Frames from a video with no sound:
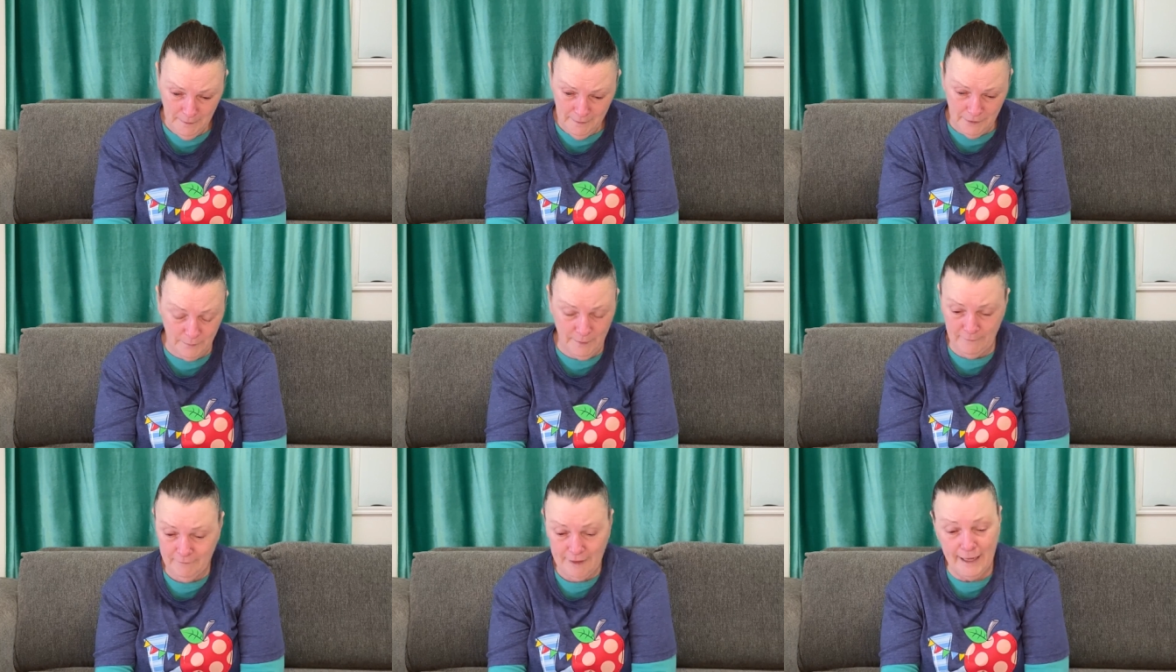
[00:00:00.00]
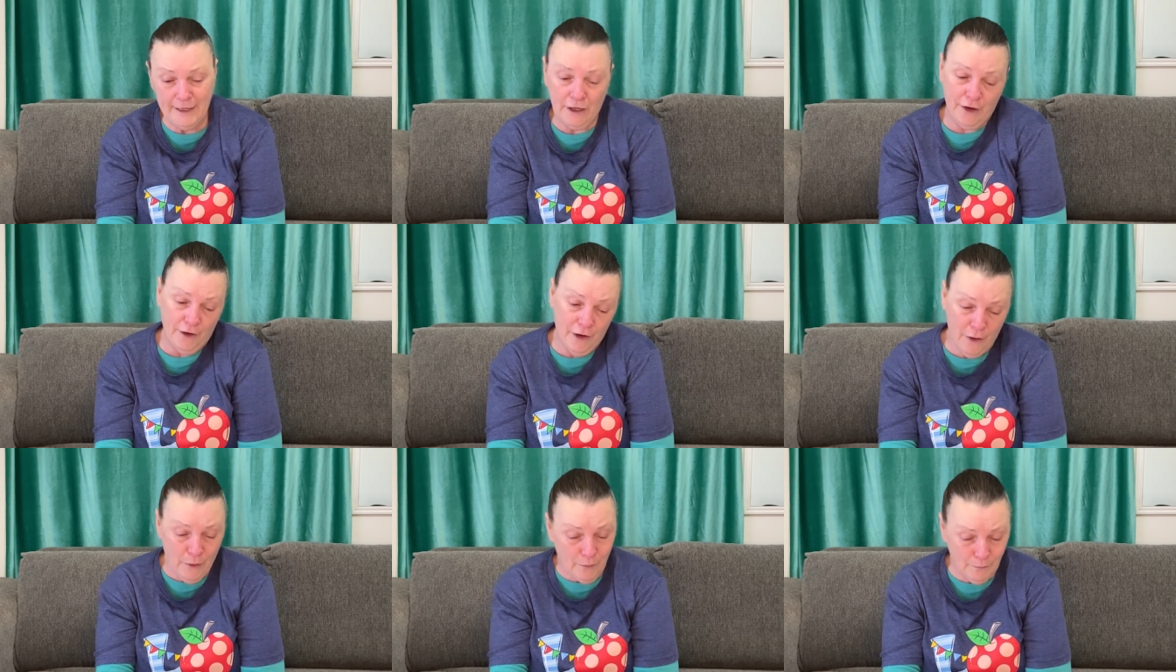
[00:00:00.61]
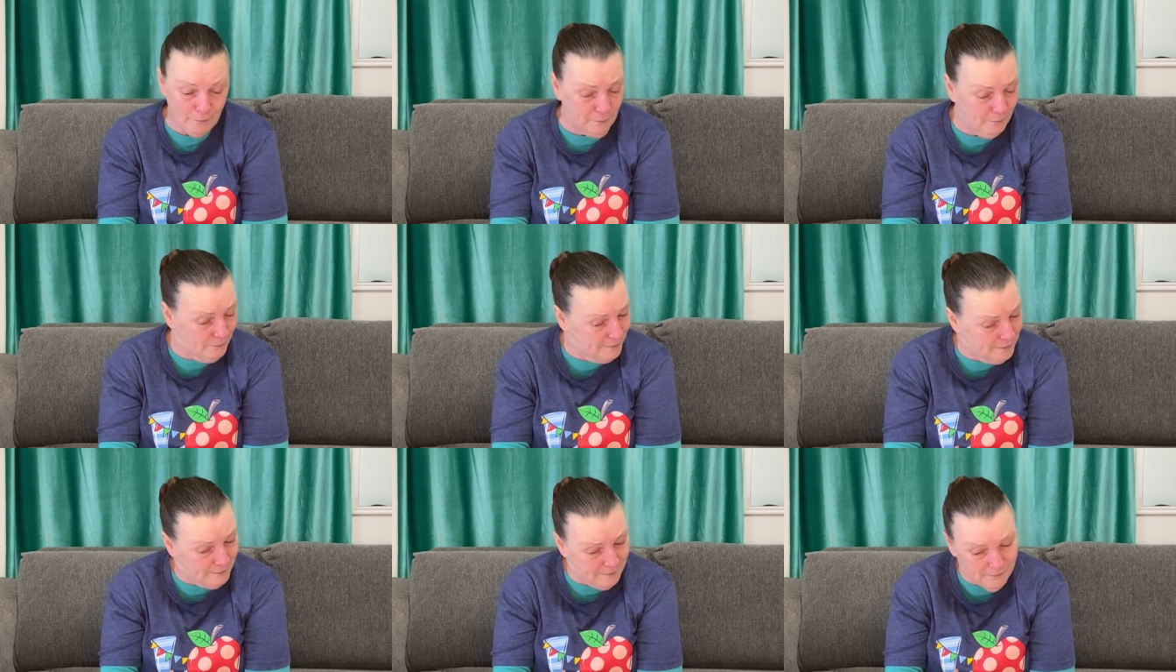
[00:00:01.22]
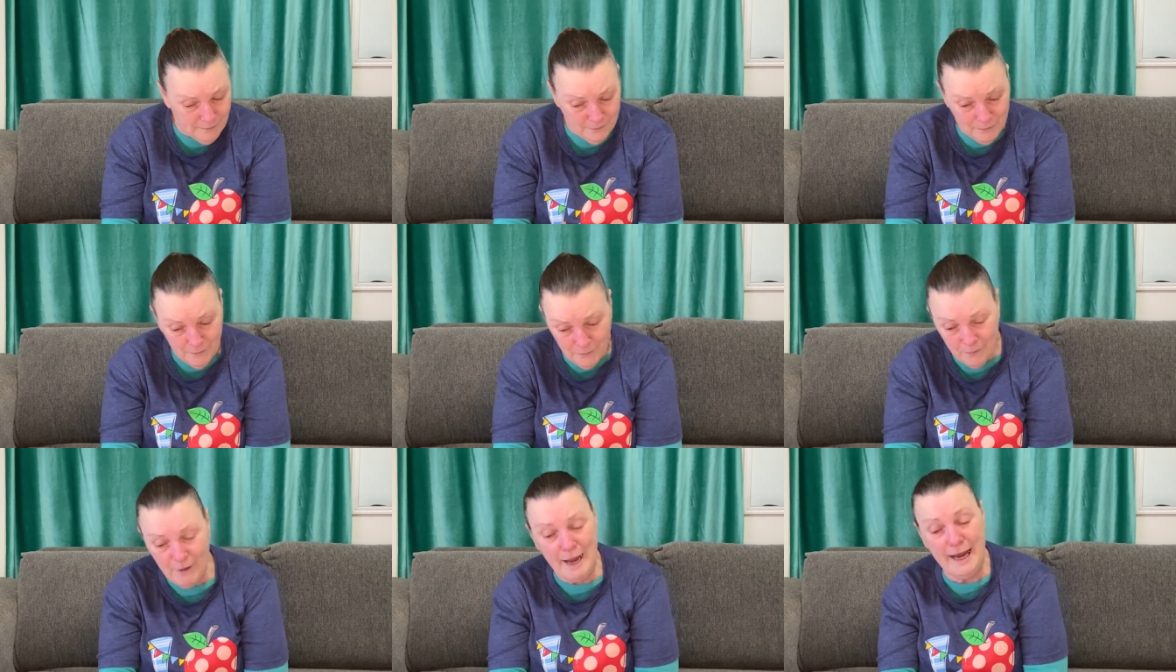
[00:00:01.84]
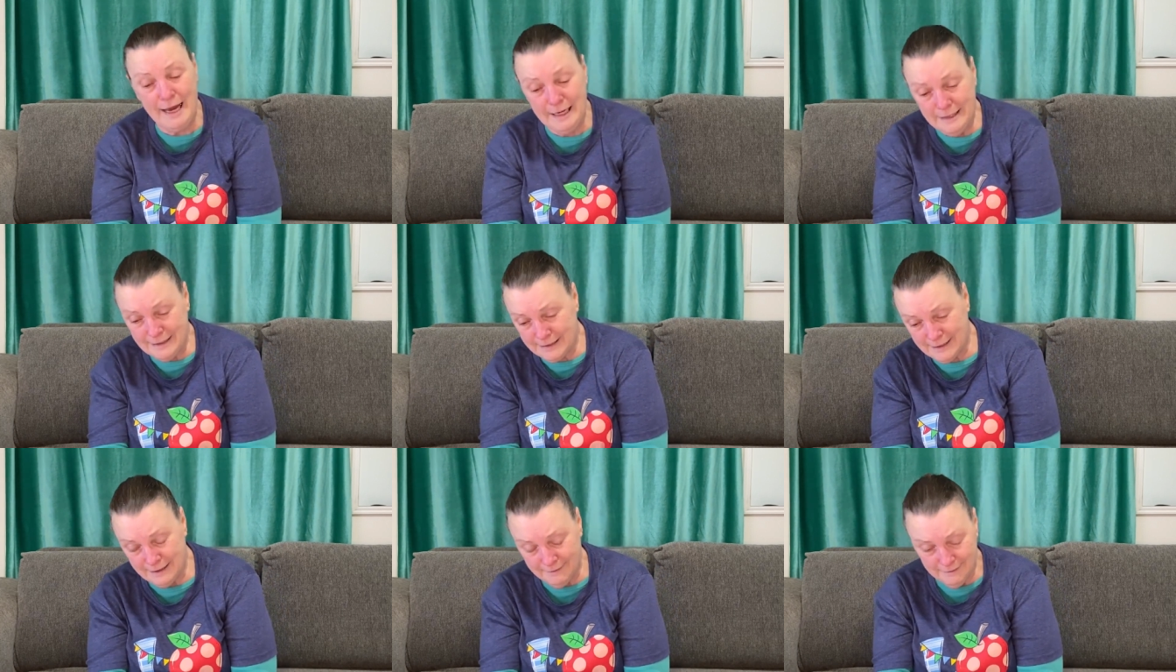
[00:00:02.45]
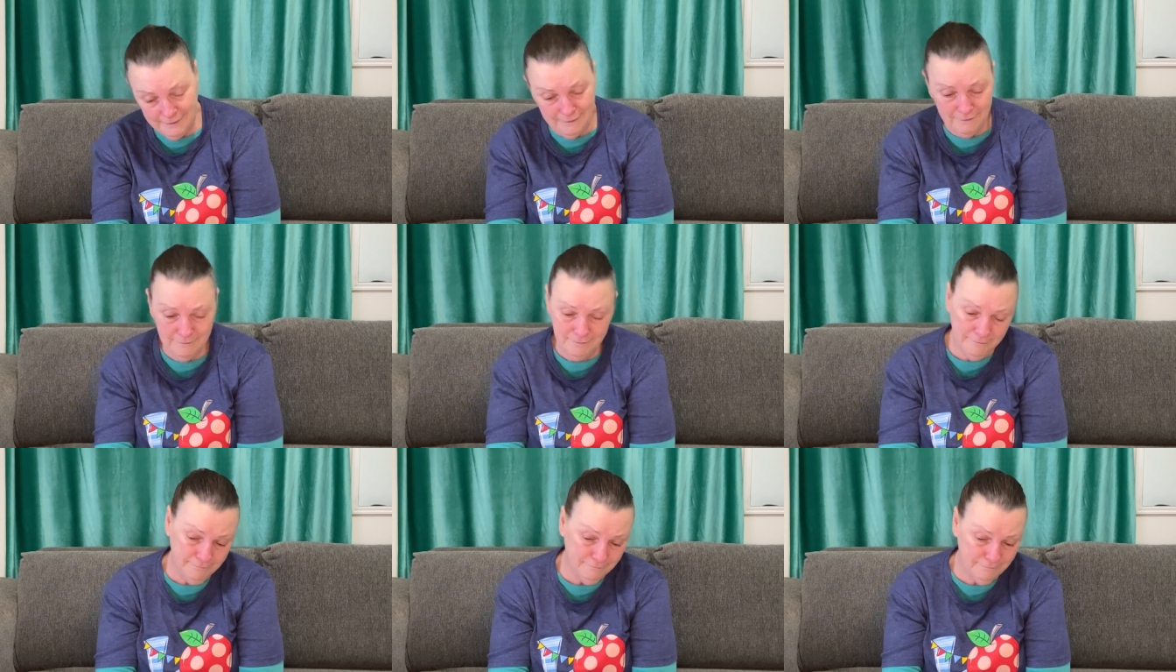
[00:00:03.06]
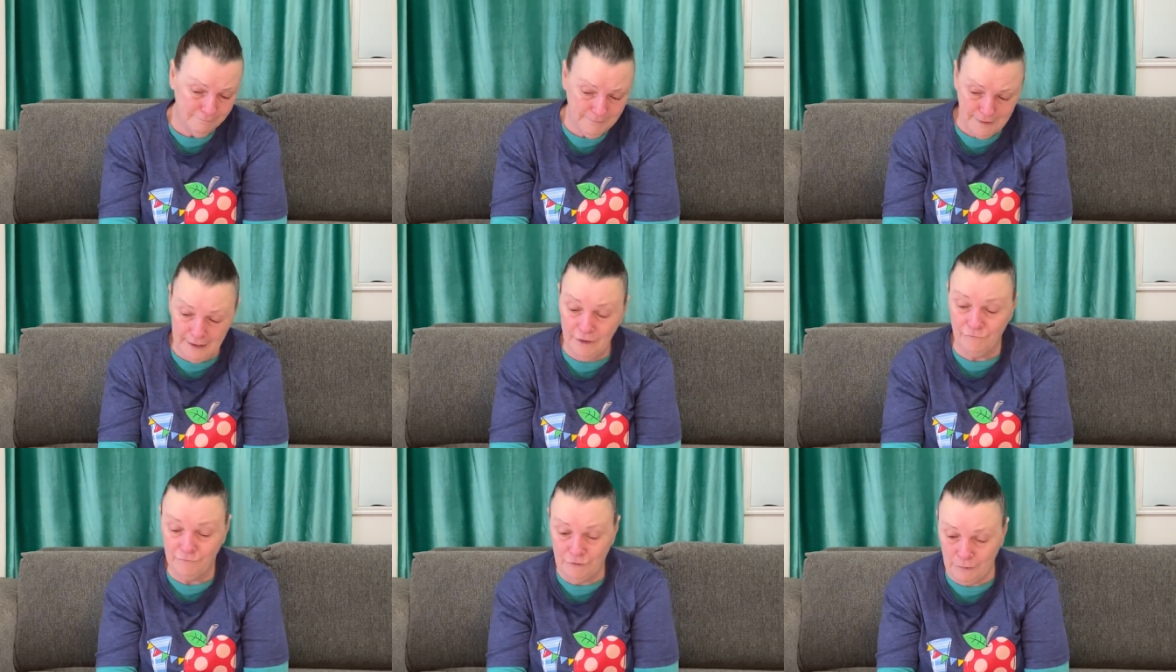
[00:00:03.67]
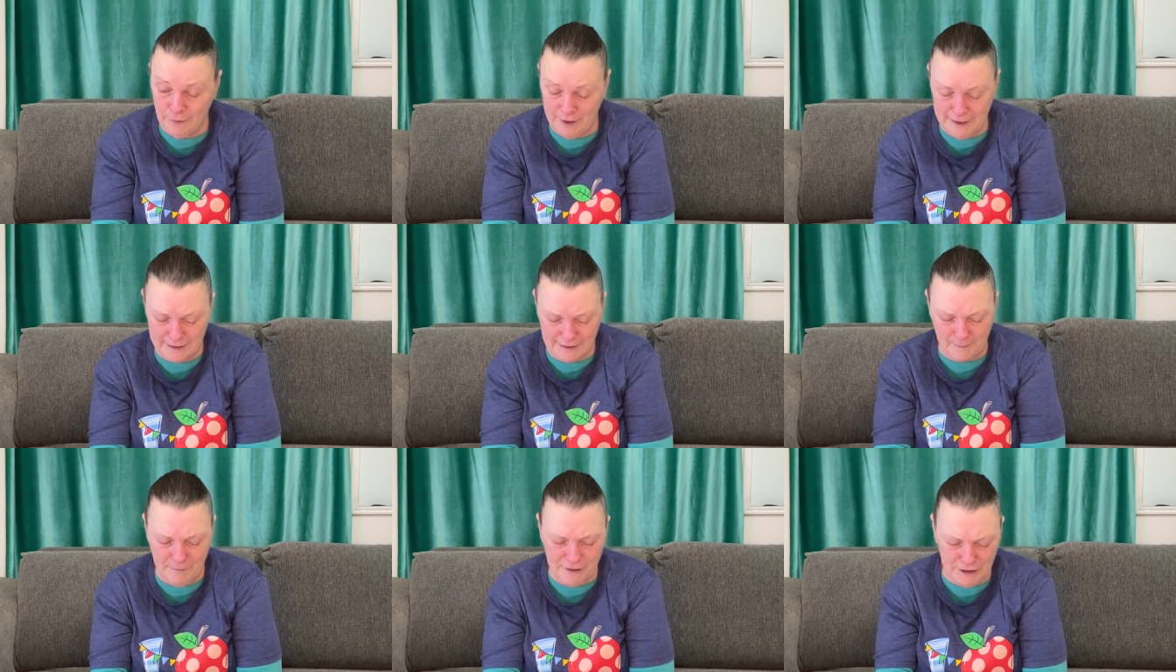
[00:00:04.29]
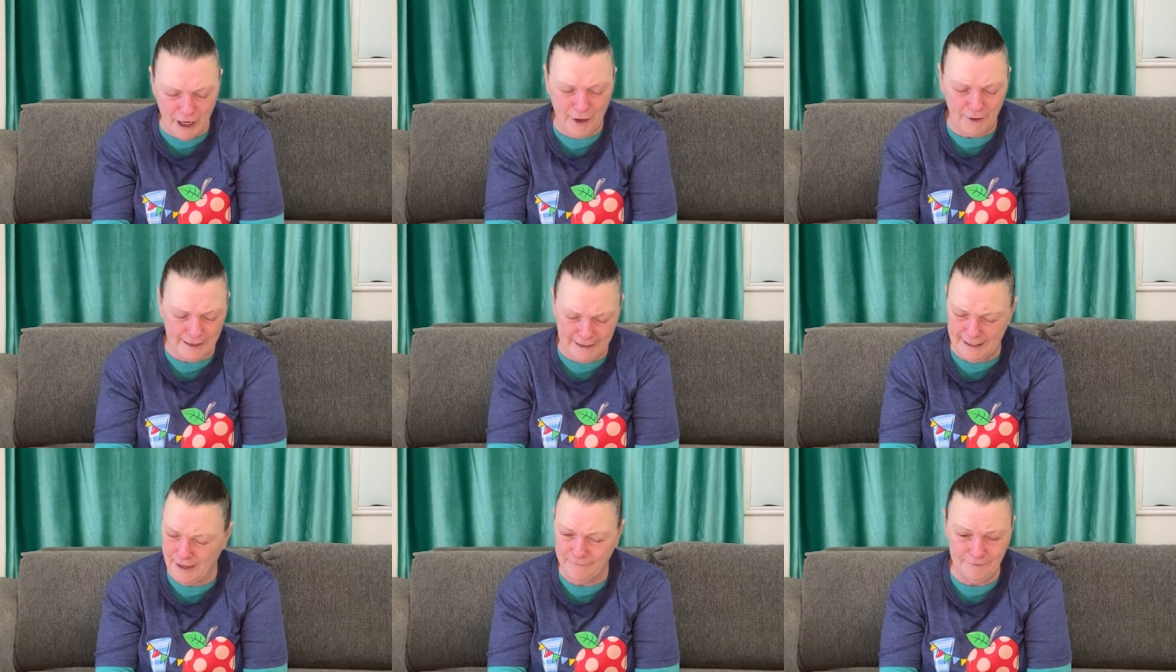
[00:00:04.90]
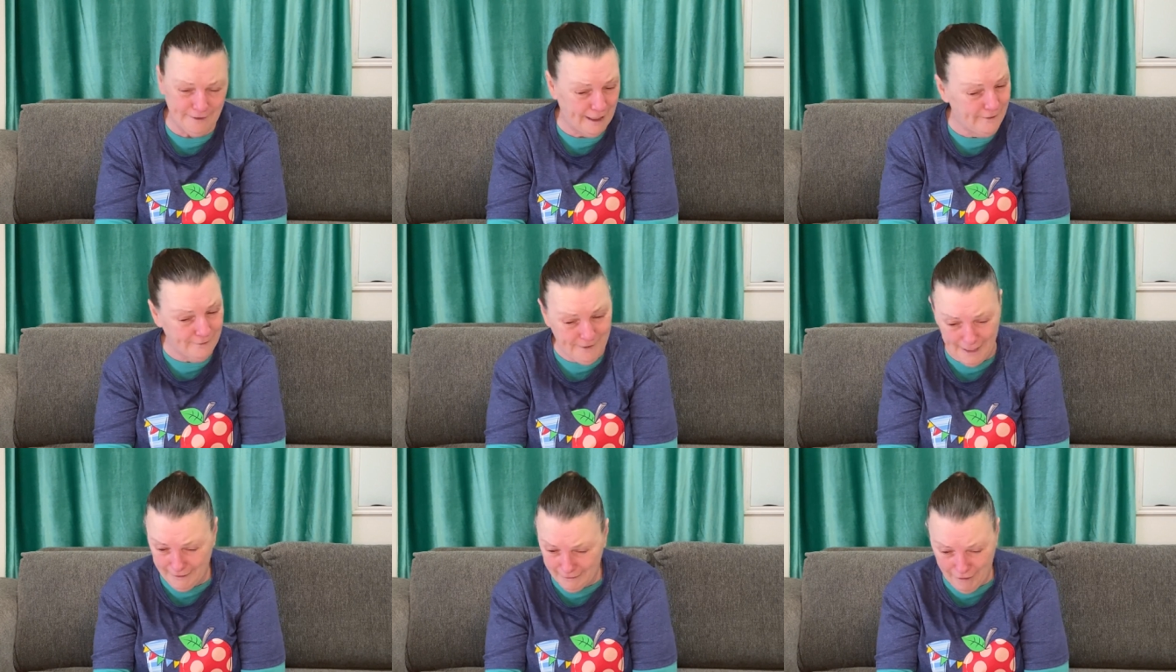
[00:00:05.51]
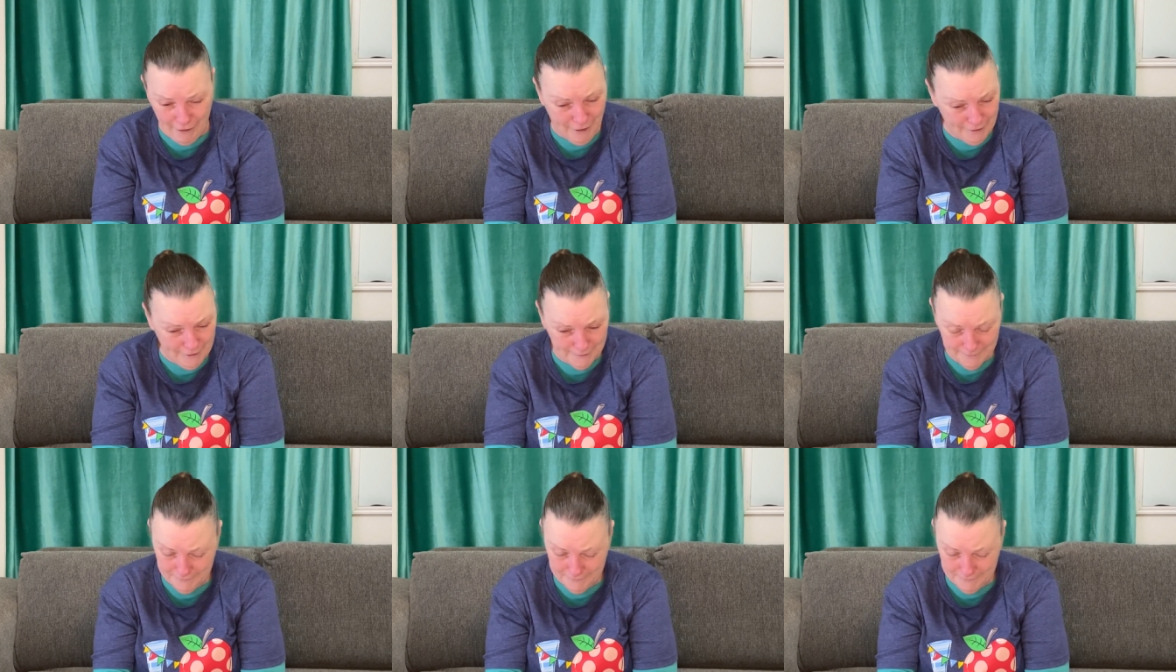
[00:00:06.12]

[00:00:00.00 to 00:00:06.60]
That we've let our own ways influences. I'm sorry that I've done that, God.